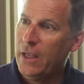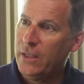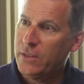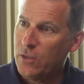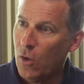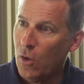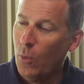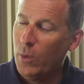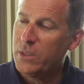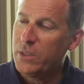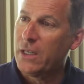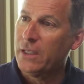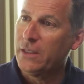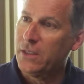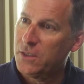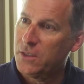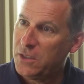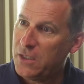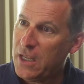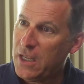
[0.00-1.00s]
it's always got
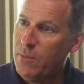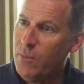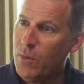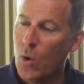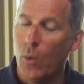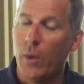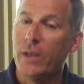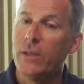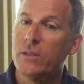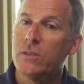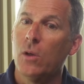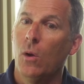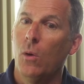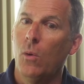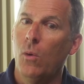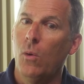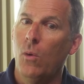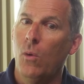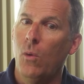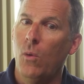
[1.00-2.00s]
the steam going.
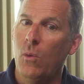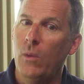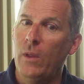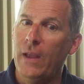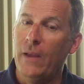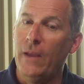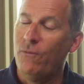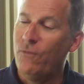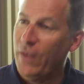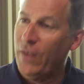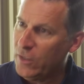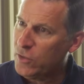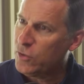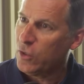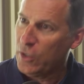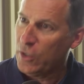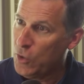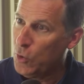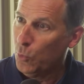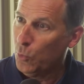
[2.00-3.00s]
So
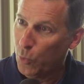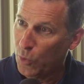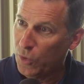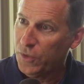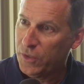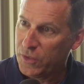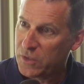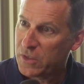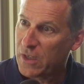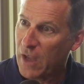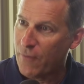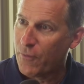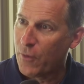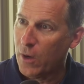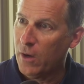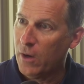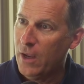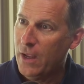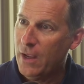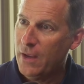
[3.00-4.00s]
eventually you will
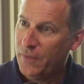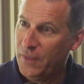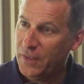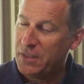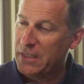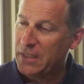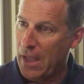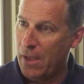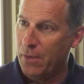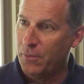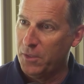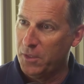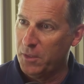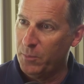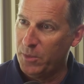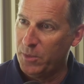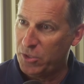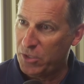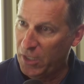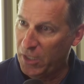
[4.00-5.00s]
discover the sound of the
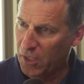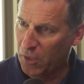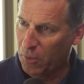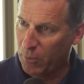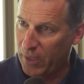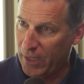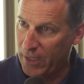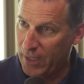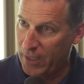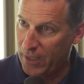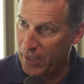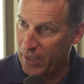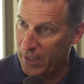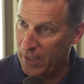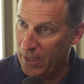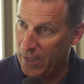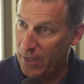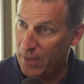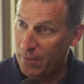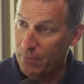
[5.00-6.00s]
machinery,
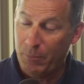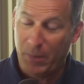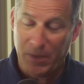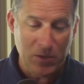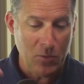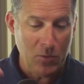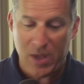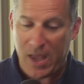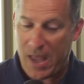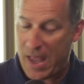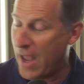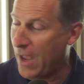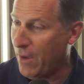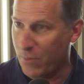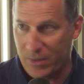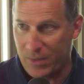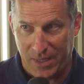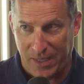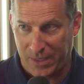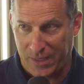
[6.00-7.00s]
but you
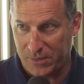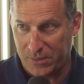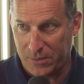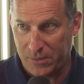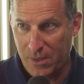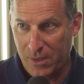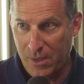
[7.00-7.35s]
can't with this.